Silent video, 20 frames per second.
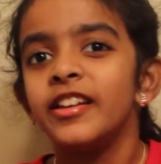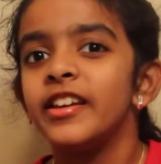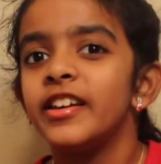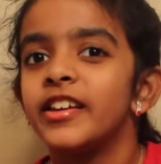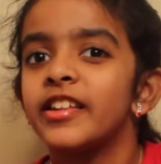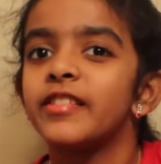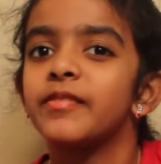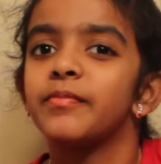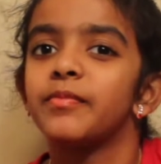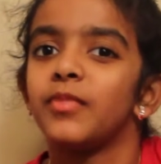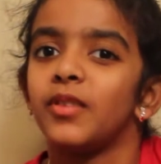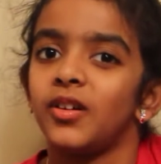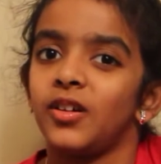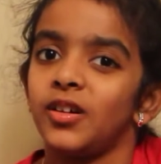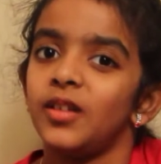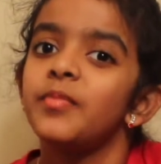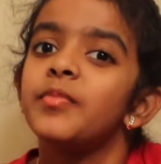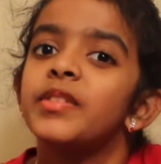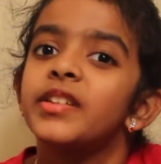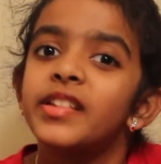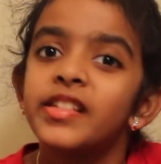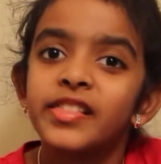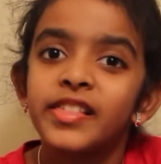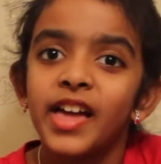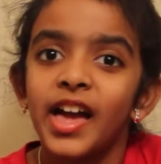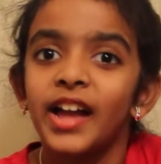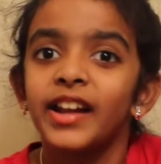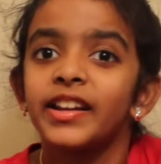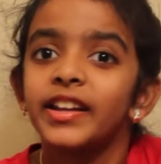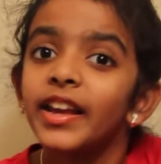His mom, his
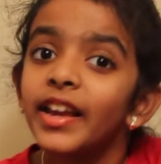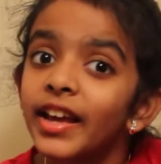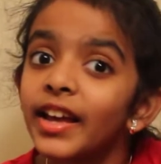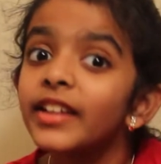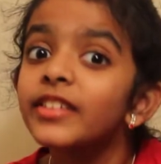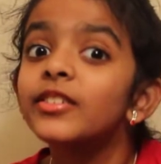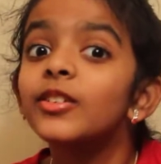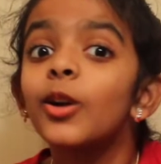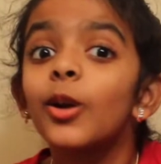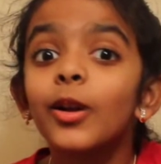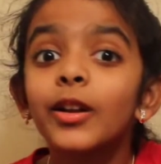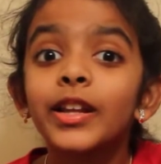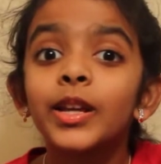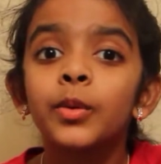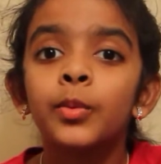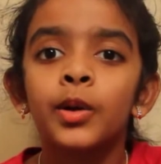dad, and Gertie